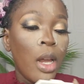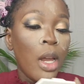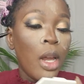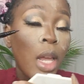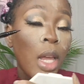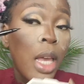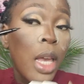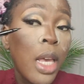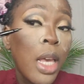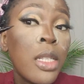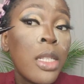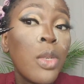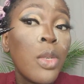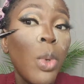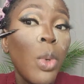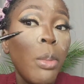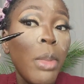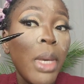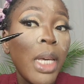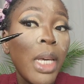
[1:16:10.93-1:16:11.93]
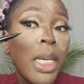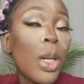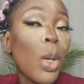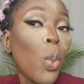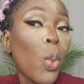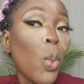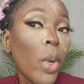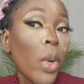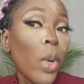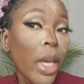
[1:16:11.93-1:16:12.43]
is we're making
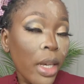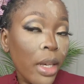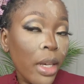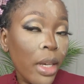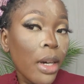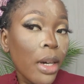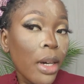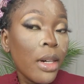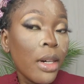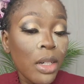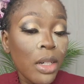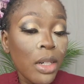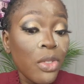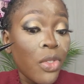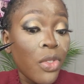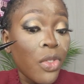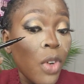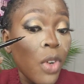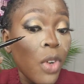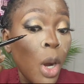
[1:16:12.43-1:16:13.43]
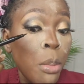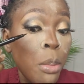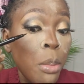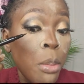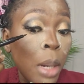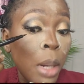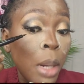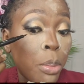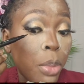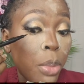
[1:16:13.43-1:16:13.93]
a wing from
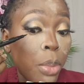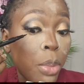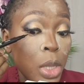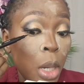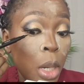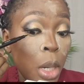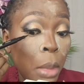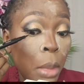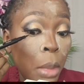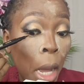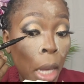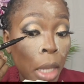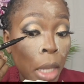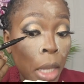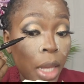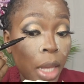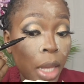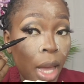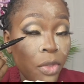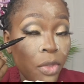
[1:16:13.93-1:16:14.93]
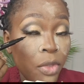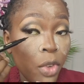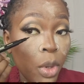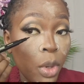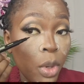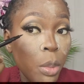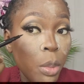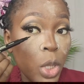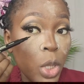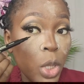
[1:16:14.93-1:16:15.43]
my bottom eye there,
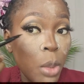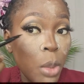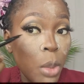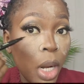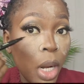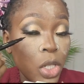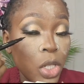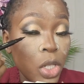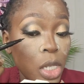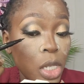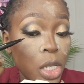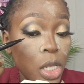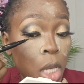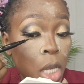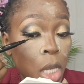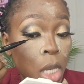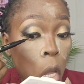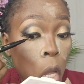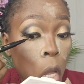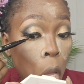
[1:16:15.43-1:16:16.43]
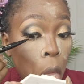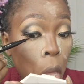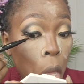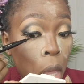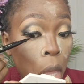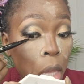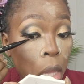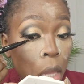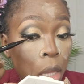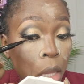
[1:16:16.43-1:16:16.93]
from my bottom lashes
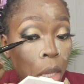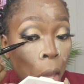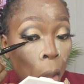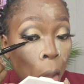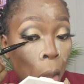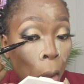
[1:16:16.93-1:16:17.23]
there.